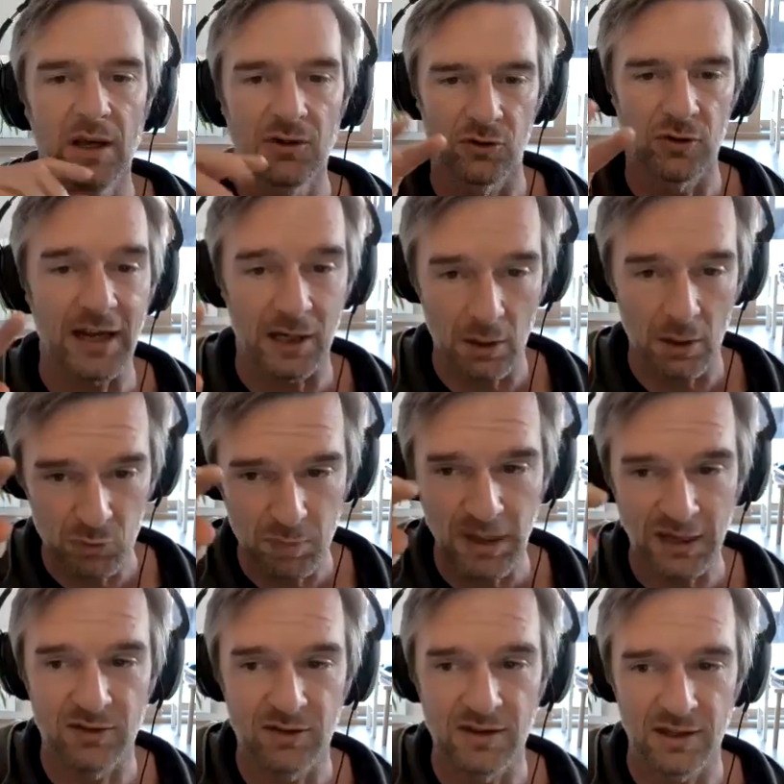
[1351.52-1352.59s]
So that comes
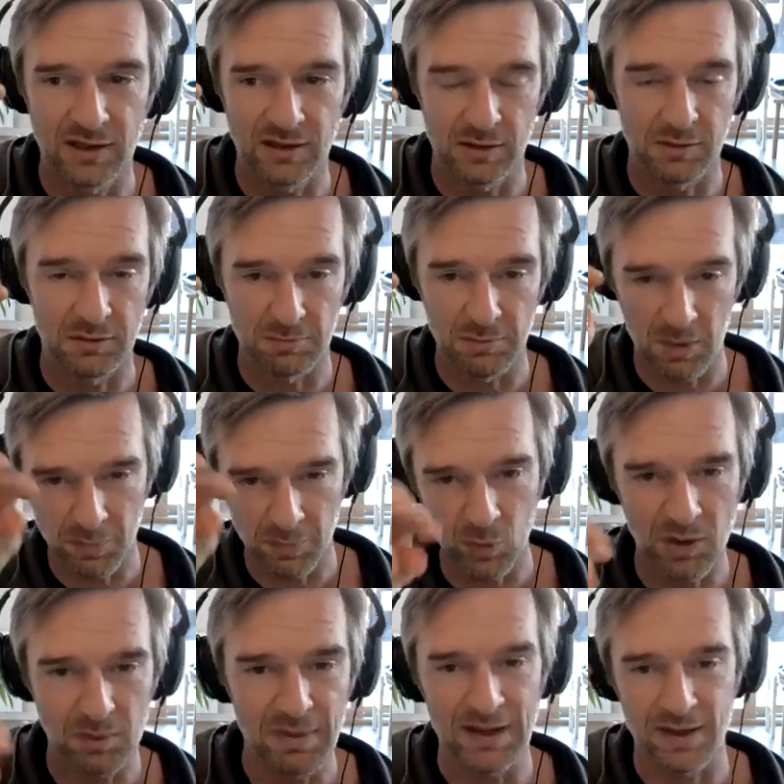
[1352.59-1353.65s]
back to the my
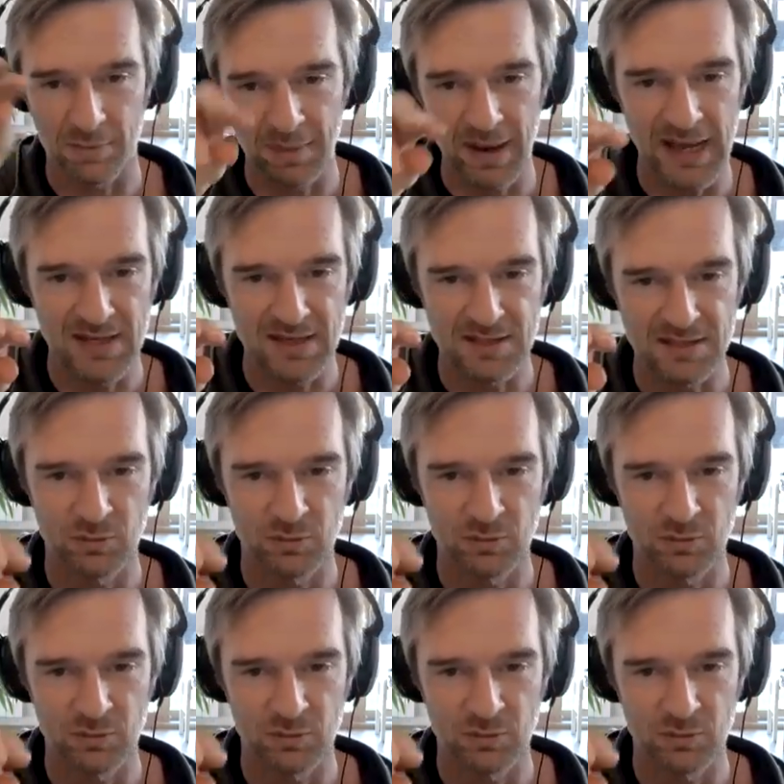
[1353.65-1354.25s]
point about the pens.